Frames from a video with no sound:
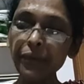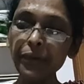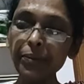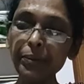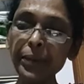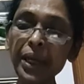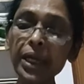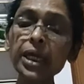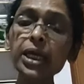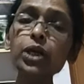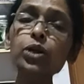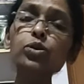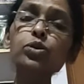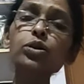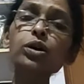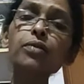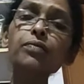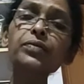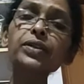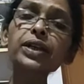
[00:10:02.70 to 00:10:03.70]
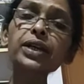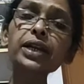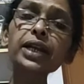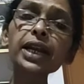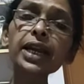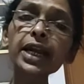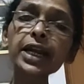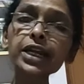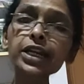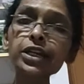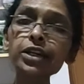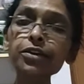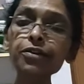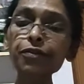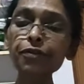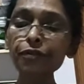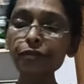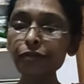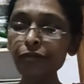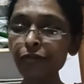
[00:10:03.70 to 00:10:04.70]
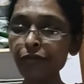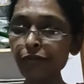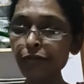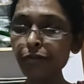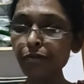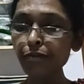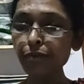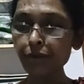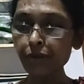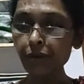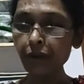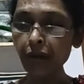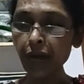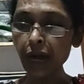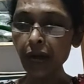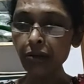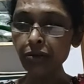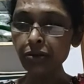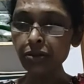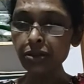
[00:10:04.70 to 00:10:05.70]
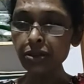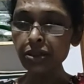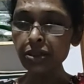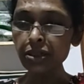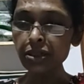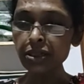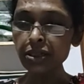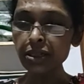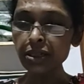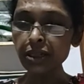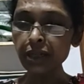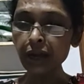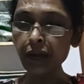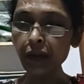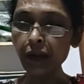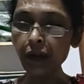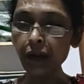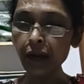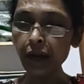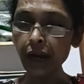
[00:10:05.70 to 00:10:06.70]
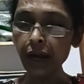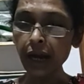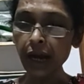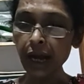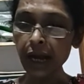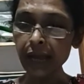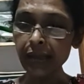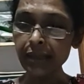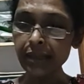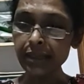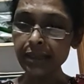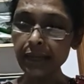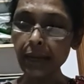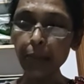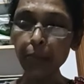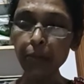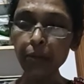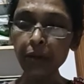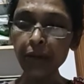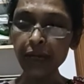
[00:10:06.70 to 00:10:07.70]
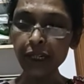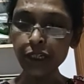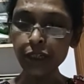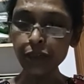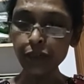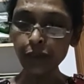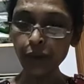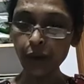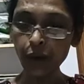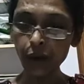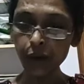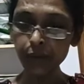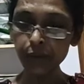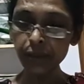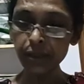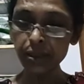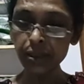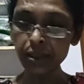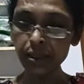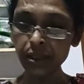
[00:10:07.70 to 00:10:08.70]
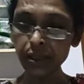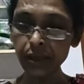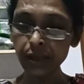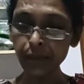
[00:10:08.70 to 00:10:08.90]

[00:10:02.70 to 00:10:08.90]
we make use of the relative pronouns as WH forms.